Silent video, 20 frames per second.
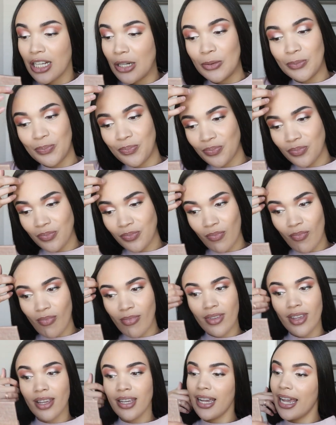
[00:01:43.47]
So
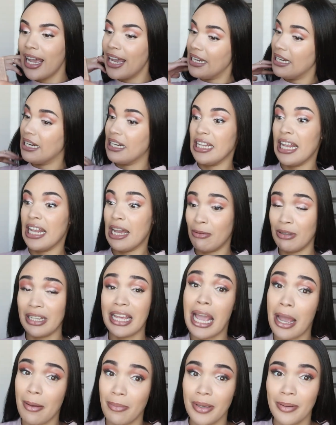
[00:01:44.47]
and none of that
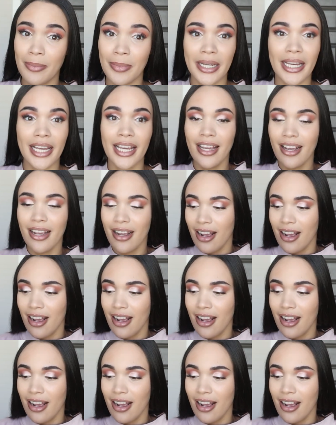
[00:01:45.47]
really happened, but